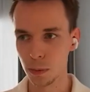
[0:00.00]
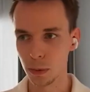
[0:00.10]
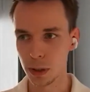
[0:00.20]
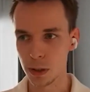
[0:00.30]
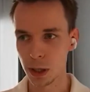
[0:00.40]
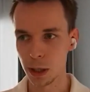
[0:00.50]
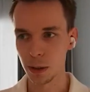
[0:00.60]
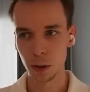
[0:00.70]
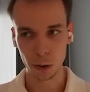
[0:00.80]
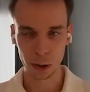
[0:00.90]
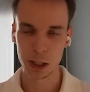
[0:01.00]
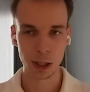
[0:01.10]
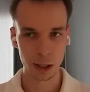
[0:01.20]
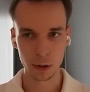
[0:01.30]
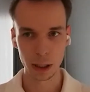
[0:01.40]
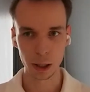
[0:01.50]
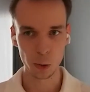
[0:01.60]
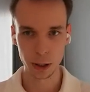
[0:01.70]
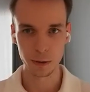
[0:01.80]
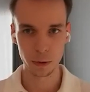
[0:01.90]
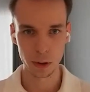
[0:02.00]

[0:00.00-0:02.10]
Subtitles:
let's say, you already given like quite a few